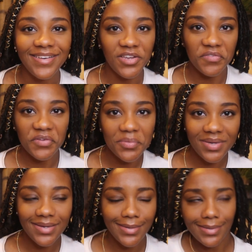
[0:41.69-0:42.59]
You feel
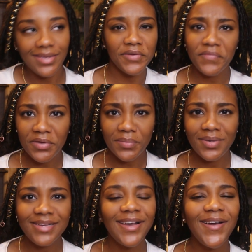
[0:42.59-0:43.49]
me? You feel
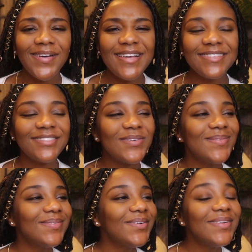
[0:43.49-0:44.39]
me? All right,
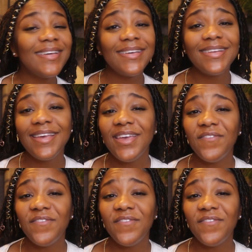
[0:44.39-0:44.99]
so go ahead.